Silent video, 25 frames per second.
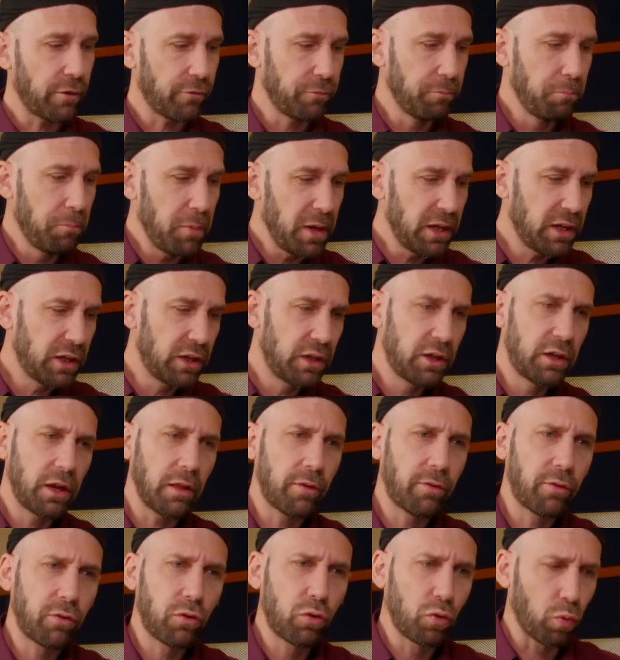of mid
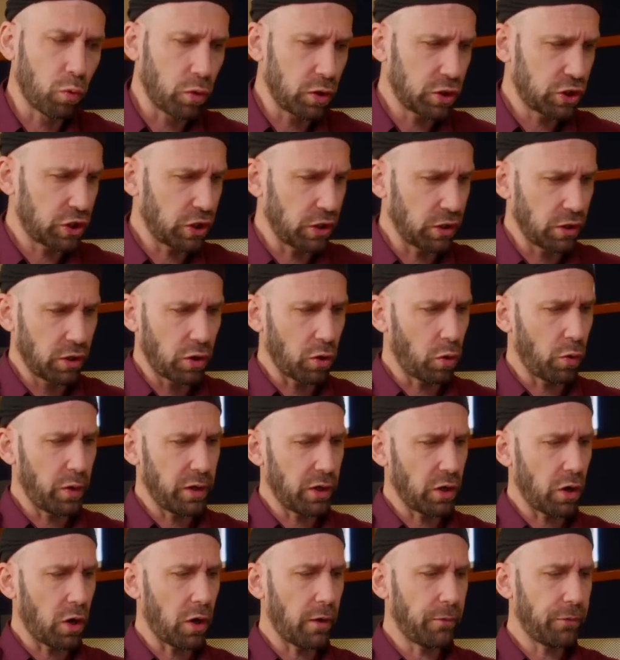distortion
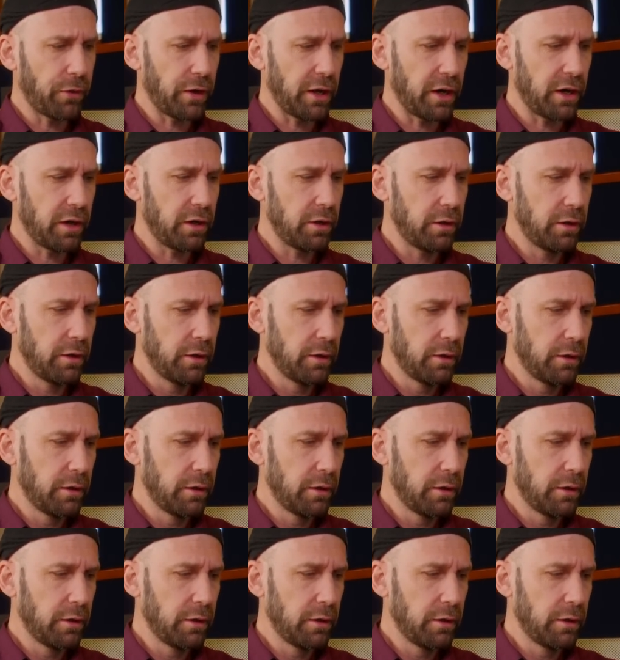going on there.